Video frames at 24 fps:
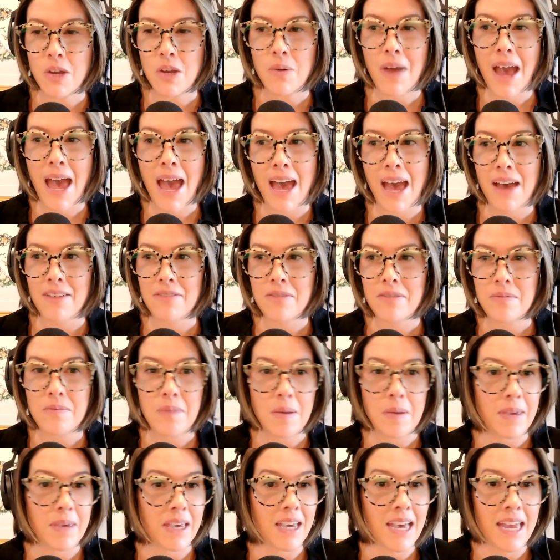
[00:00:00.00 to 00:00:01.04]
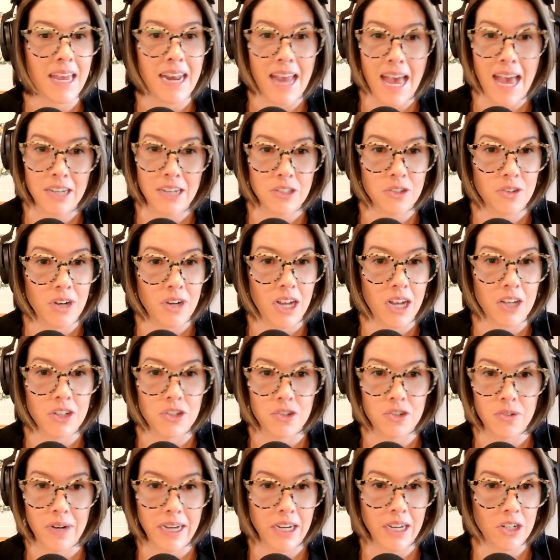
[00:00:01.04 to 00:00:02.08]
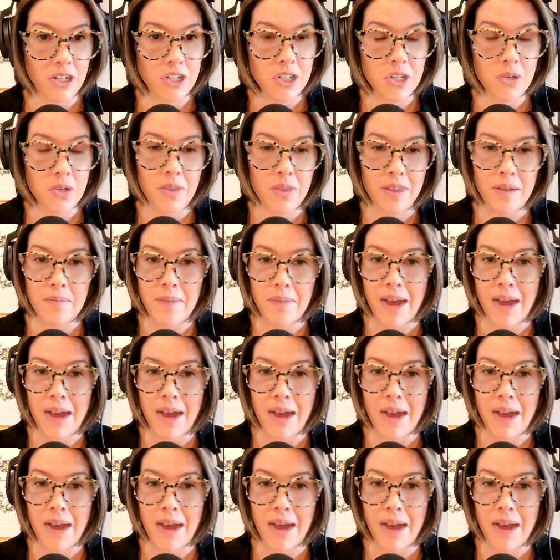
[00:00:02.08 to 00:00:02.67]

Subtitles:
have maybe an extra drink or two than